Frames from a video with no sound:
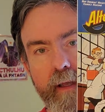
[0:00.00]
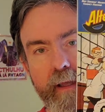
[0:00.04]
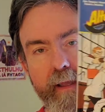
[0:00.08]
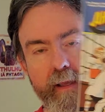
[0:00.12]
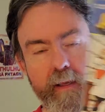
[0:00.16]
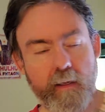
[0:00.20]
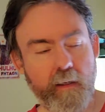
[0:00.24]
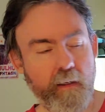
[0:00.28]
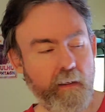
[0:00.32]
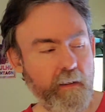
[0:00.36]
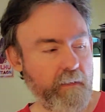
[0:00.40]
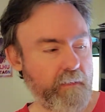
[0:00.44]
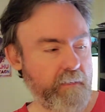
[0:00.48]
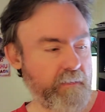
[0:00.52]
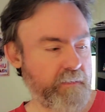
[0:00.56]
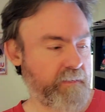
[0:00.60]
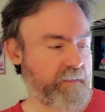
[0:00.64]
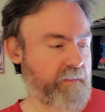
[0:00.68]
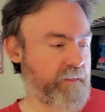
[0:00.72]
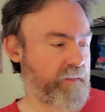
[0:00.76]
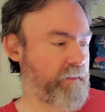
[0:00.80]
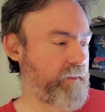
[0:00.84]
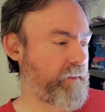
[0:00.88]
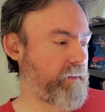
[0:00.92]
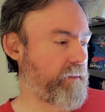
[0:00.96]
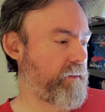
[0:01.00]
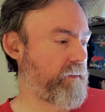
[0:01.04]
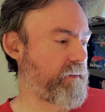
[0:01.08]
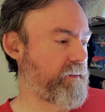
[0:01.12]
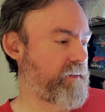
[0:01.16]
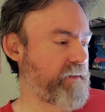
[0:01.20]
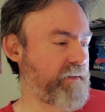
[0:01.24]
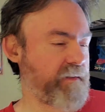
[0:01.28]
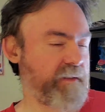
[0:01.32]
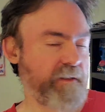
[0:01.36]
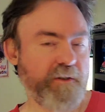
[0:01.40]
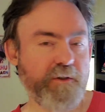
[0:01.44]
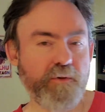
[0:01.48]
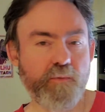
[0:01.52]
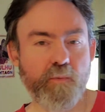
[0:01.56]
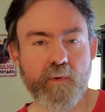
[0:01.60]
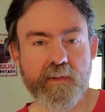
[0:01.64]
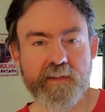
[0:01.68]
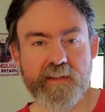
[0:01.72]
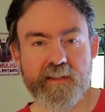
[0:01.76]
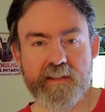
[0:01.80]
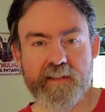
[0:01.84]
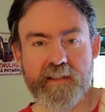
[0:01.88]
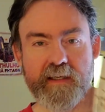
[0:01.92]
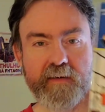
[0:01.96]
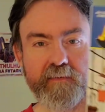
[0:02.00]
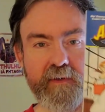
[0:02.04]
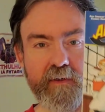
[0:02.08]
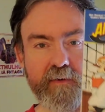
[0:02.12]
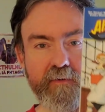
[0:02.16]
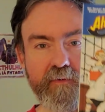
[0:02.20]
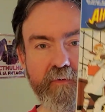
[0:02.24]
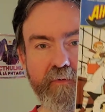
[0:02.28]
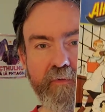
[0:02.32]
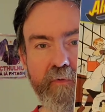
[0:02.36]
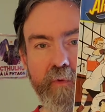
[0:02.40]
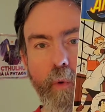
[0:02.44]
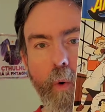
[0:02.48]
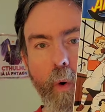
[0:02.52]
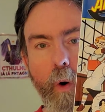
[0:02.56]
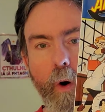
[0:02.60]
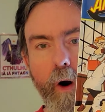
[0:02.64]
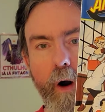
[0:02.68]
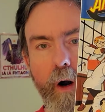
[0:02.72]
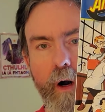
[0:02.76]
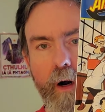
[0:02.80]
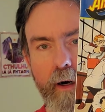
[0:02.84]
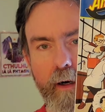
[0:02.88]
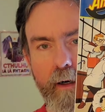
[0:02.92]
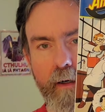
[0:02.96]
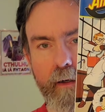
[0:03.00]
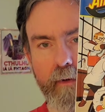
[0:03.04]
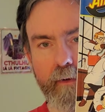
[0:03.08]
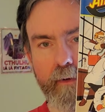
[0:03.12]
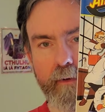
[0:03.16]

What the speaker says: this is issue 174.